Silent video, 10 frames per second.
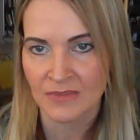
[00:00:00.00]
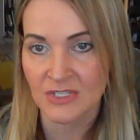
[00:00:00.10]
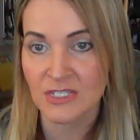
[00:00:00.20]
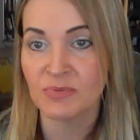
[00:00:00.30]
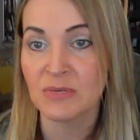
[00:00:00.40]

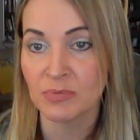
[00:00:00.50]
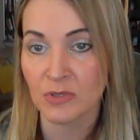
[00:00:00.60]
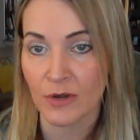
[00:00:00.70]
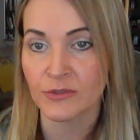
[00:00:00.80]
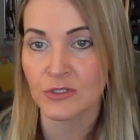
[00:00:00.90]
These people
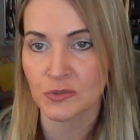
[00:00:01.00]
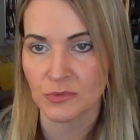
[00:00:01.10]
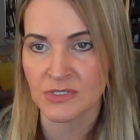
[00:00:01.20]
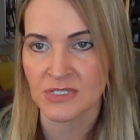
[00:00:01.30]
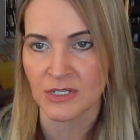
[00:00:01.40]
are the
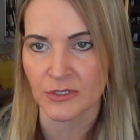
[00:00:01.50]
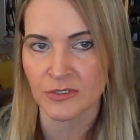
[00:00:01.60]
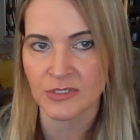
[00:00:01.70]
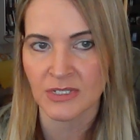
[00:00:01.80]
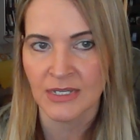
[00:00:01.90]
truth
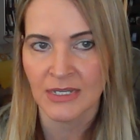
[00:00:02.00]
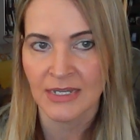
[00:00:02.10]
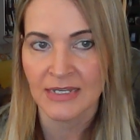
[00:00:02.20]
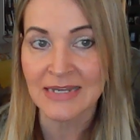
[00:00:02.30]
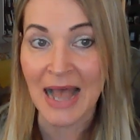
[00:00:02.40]
seekers,
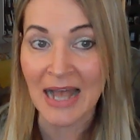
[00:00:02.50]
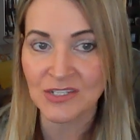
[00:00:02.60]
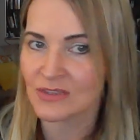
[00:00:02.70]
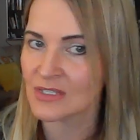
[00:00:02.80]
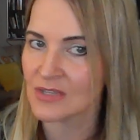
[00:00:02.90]

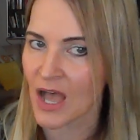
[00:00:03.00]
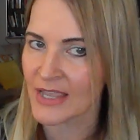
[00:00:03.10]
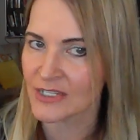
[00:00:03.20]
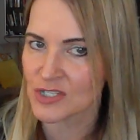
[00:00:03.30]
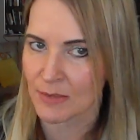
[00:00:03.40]
not the
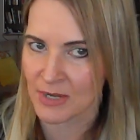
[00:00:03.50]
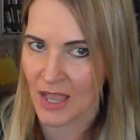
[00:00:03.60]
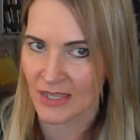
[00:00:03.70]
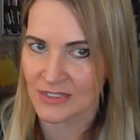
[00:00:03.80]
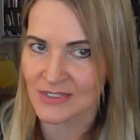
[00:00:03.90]
lying
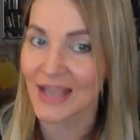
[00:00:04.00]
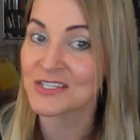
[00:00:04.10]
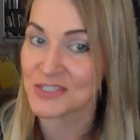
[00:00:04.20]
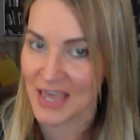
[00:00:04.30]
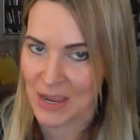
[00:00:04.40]
Geminis,
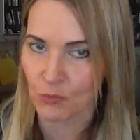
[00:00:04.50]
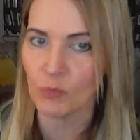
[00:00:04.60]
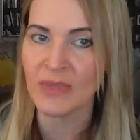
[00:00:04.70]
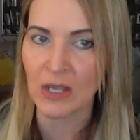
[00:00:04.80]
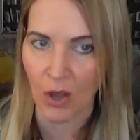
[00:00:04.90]
as they will
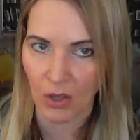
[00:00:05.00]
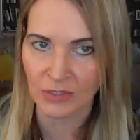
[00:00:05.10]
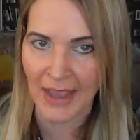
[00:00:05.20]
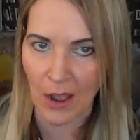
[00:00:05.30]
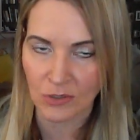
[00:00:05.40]
be
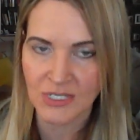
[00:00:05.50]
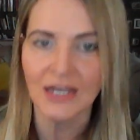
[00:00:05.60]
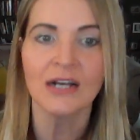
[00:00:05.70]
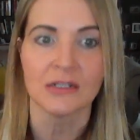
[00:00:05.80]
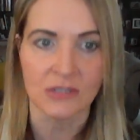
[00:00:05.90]
called out.
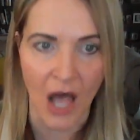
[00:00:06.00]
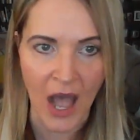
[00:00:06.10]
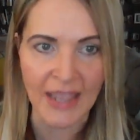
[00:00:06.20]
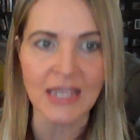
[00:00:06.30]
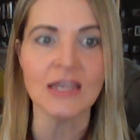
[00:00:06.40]

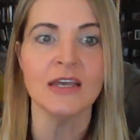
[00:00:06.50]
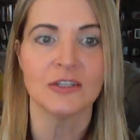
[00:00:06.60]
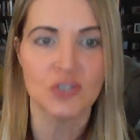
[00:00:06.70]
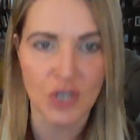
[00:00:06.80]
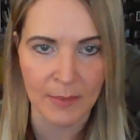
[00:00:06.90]
Lying
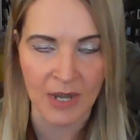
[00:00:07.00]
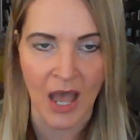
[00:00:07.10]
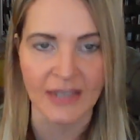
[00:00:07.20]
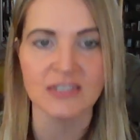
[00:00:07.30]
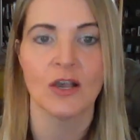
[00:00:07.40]

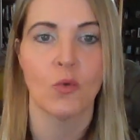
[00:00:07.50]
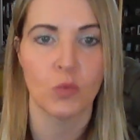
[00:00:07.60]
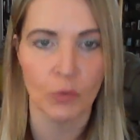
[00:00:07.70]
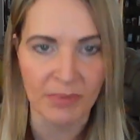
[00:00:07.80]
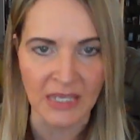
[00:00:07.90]
Geminis
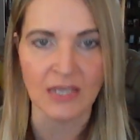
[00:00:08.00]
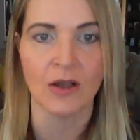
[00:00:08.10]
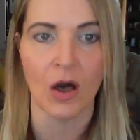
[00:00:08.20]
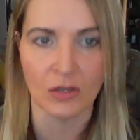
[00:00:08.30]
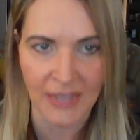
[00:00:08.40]
will be
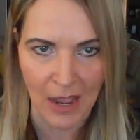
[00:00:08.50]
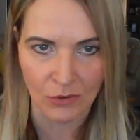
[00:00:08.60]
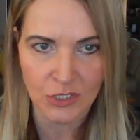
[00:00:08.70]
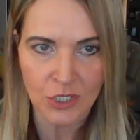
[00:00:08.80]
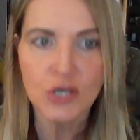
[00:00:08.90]
called
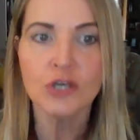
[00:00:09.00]
out.